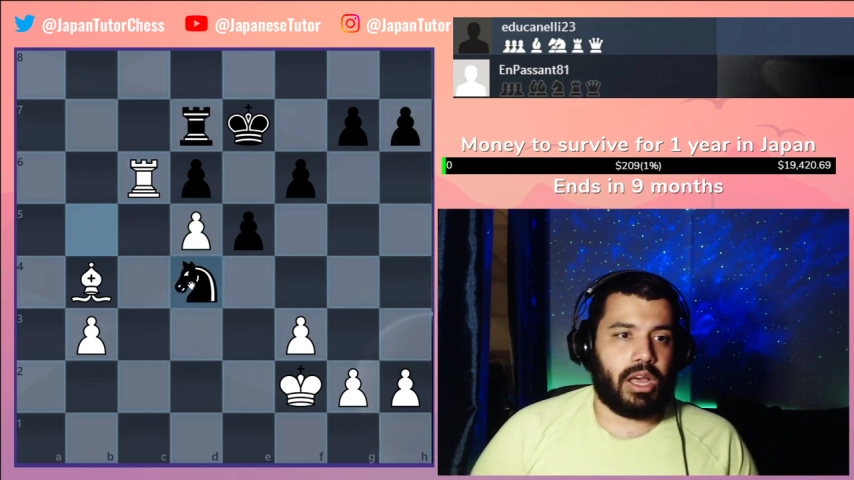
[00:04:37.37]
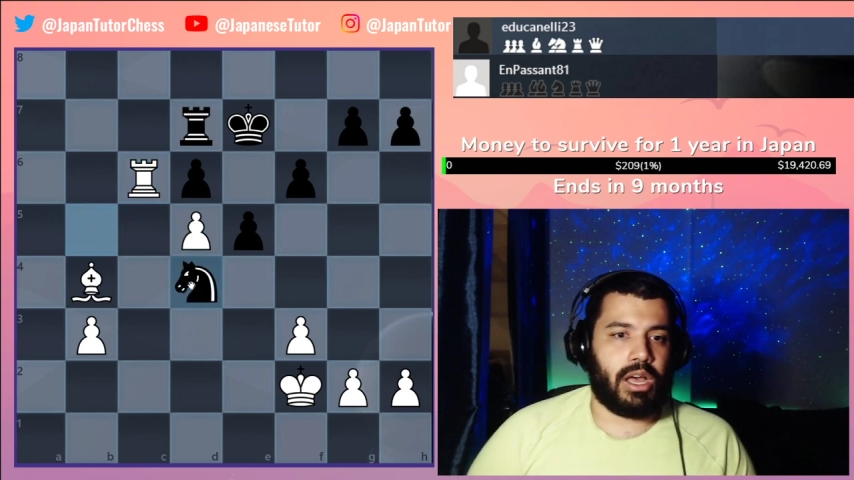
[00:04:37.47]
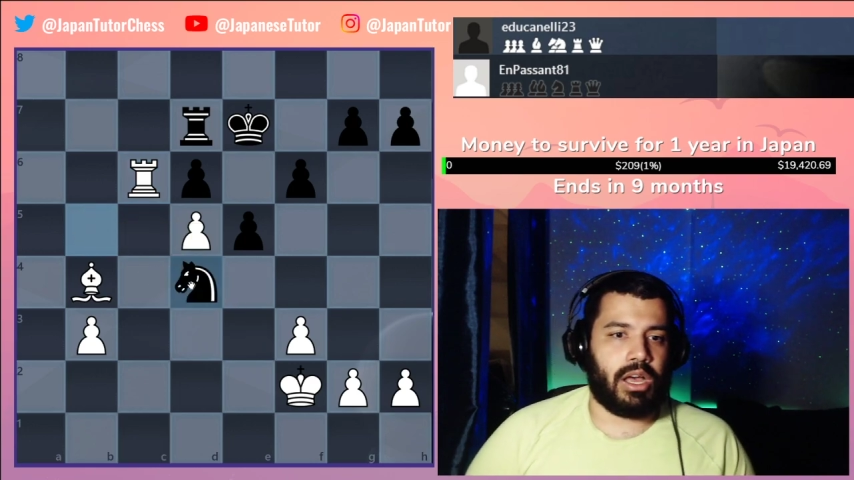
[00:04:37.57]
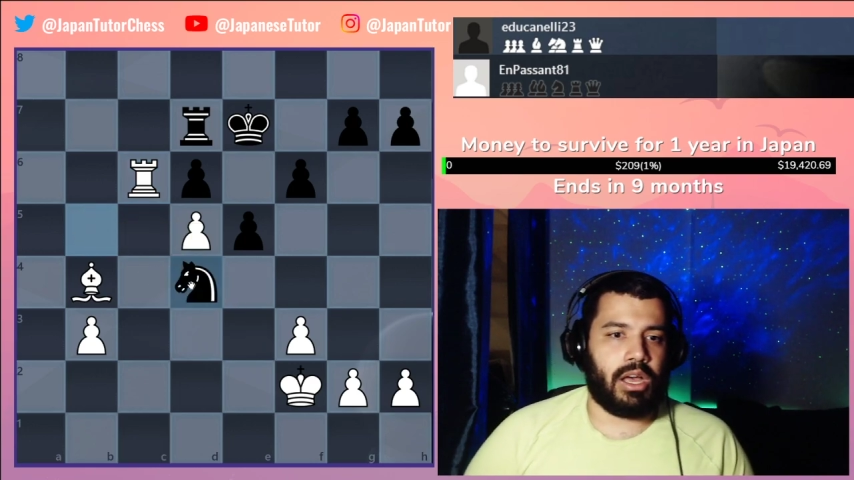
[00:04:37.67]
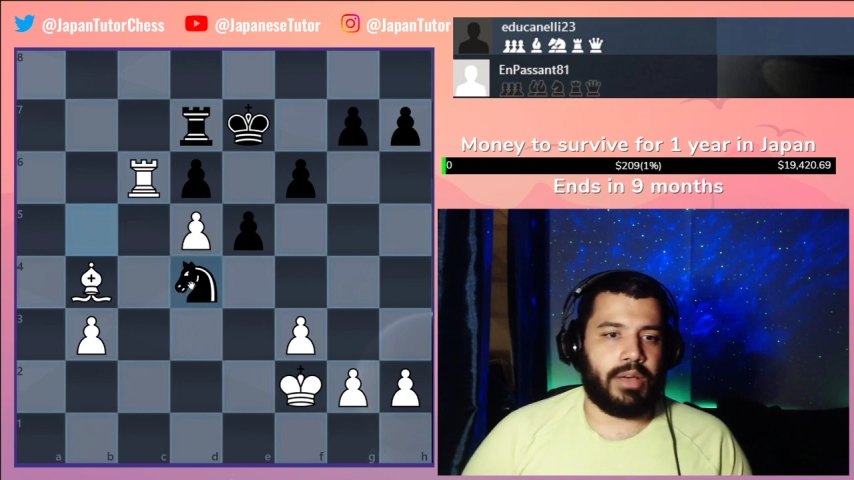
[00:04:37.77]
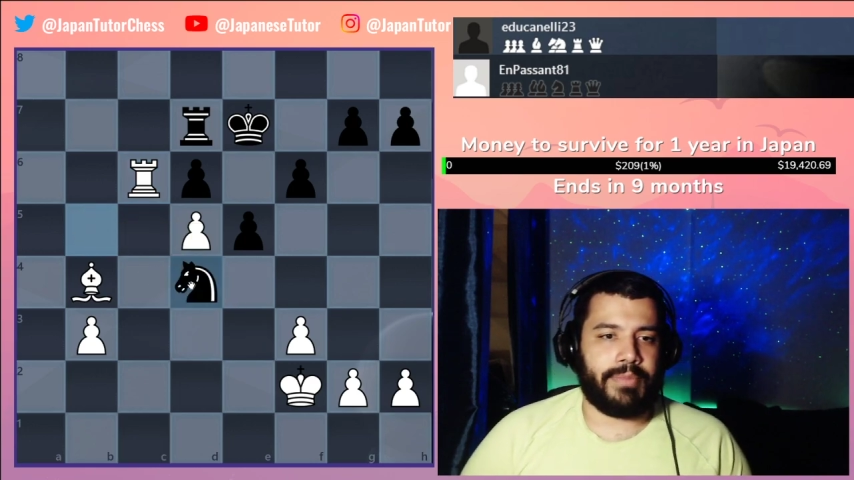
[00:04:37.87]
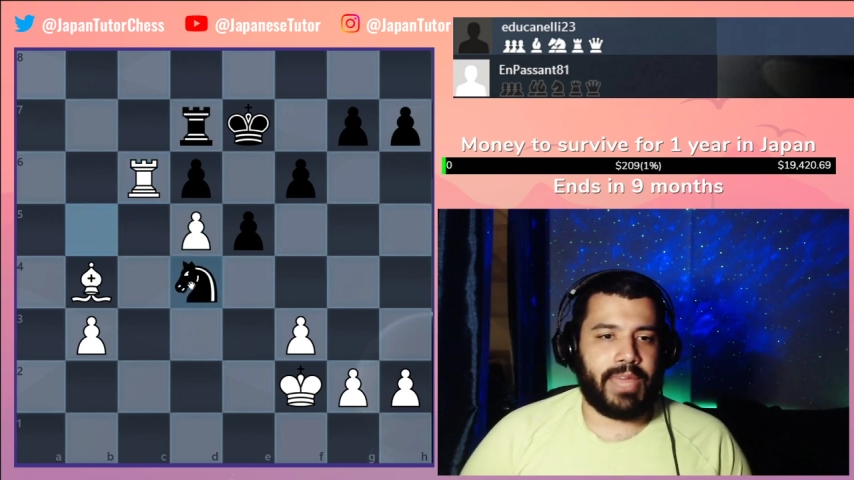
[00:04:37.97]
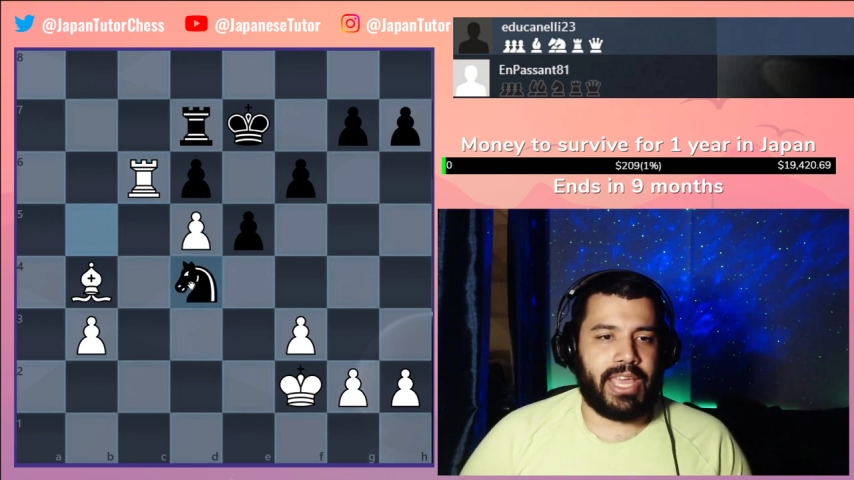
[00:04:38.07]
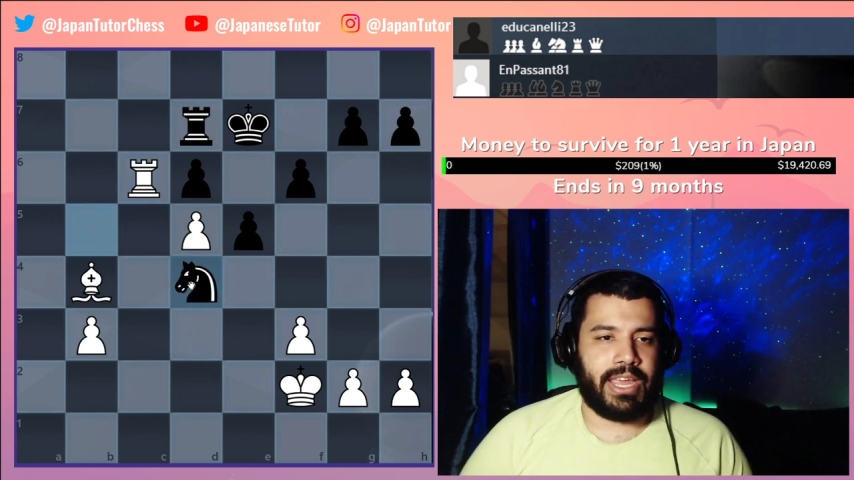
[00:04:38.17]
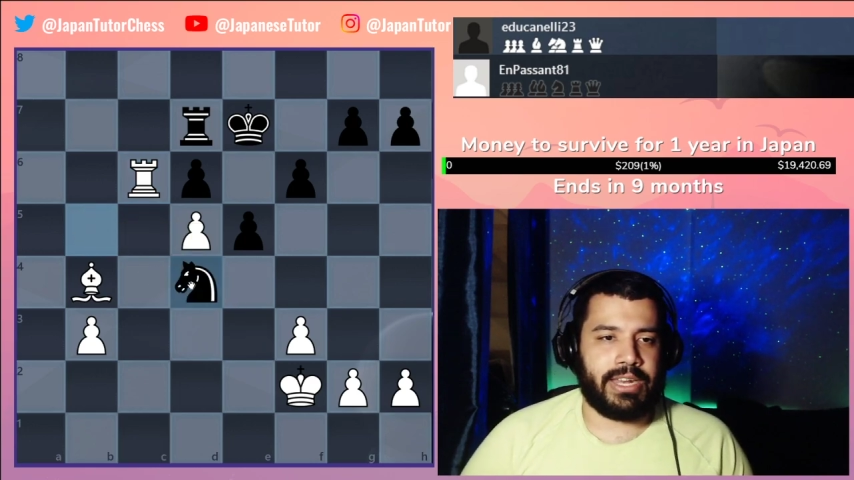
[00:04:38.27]

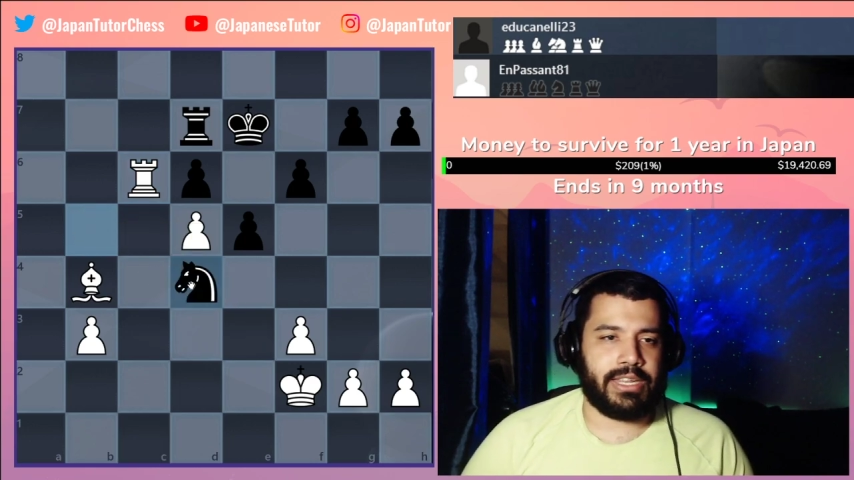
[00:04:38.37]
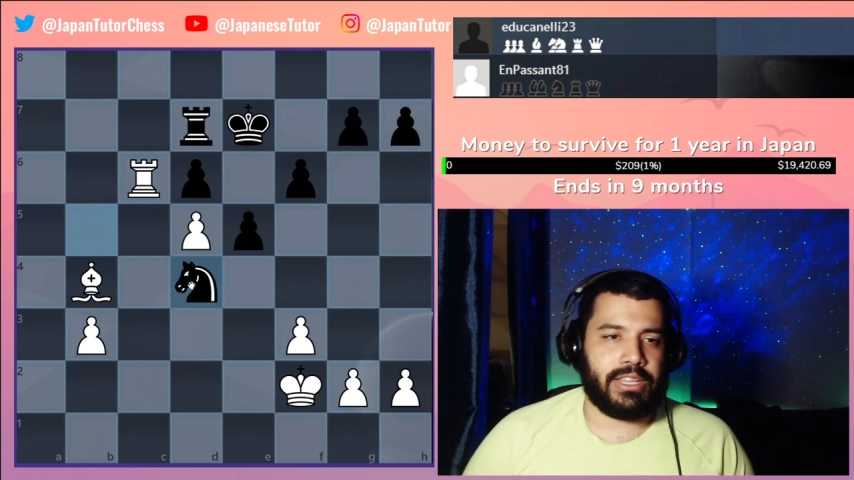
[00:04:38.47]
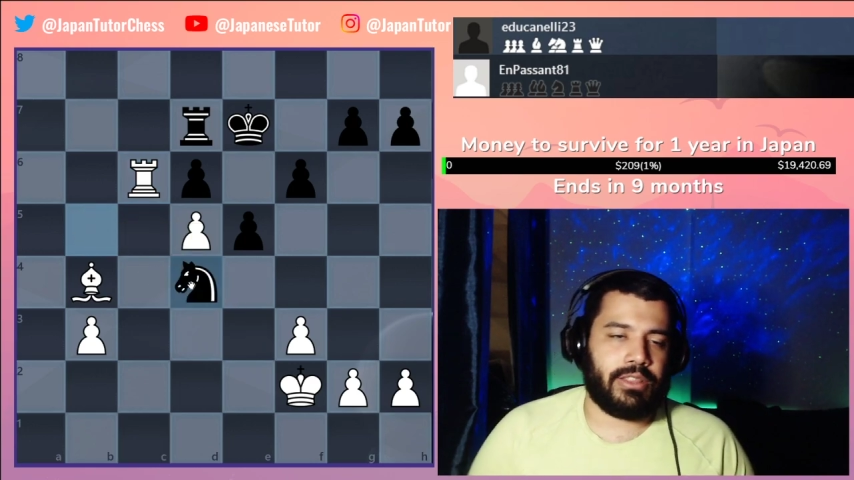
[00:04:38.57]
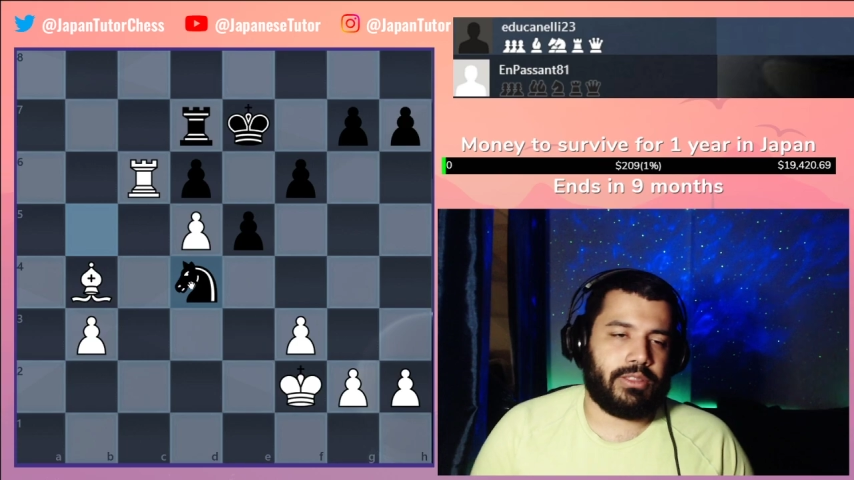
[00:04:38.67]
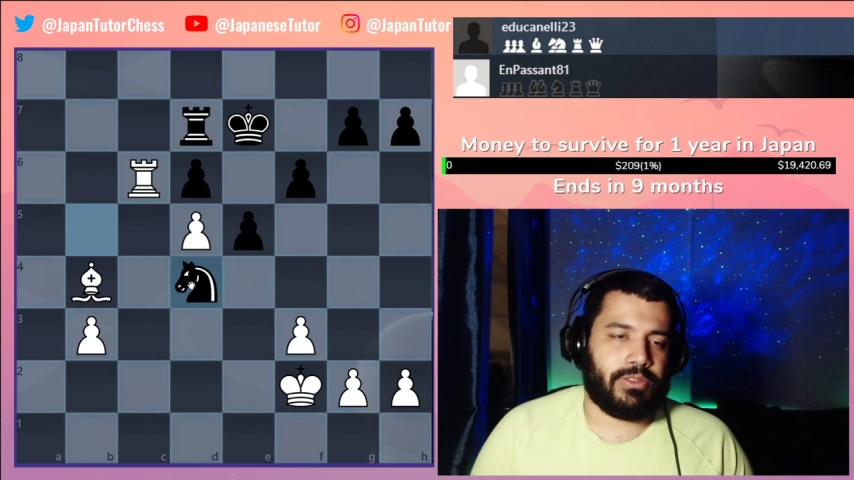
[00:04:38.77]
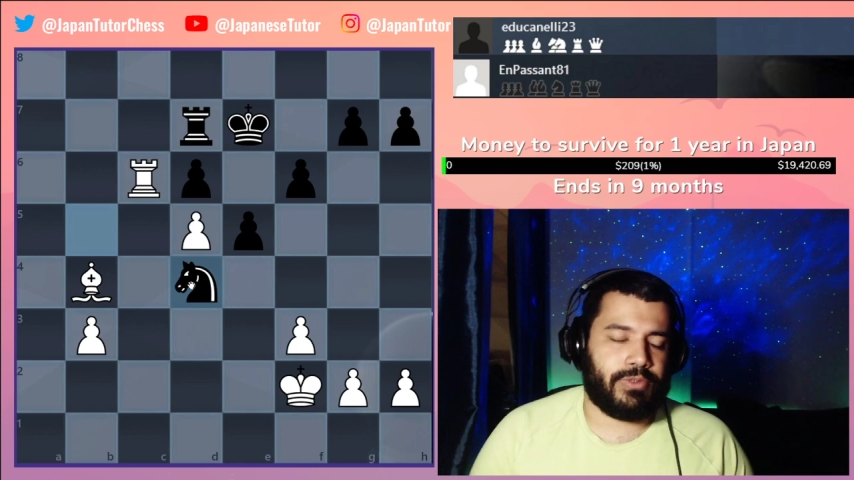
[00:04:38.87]
And the